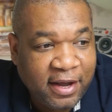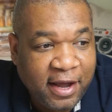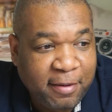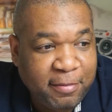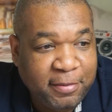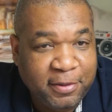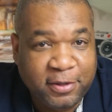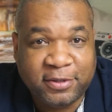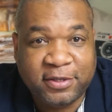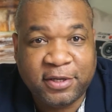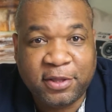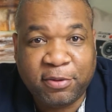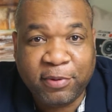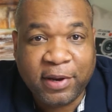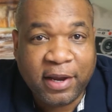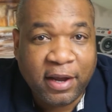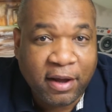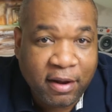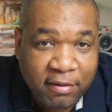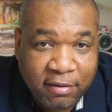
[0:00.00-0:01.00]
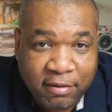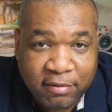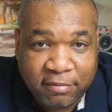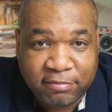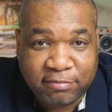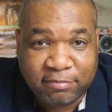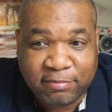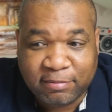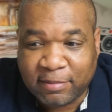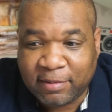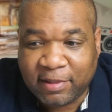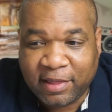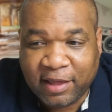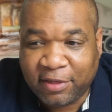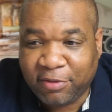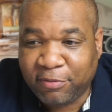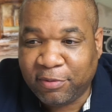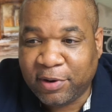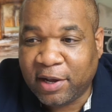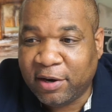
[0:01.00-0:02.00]
there's
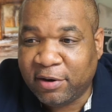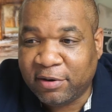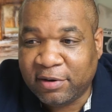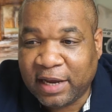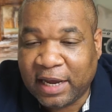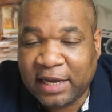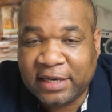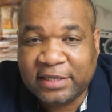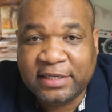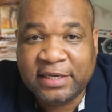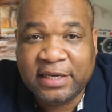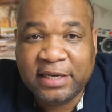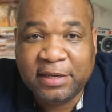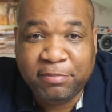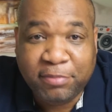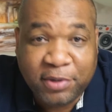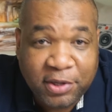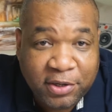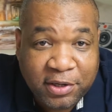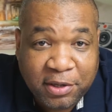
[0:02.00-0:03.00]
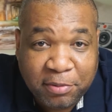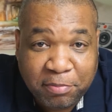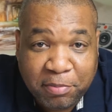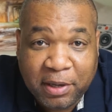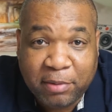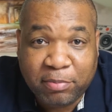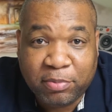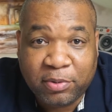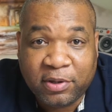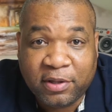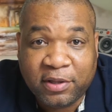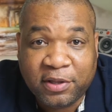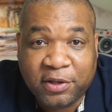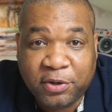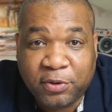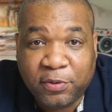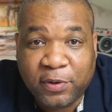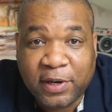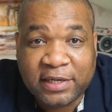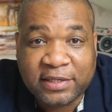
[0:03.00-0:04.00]
318 million people in the
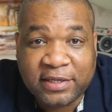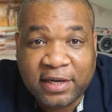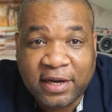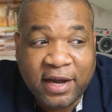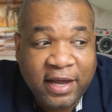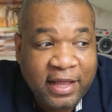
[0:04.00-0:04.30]
U.S.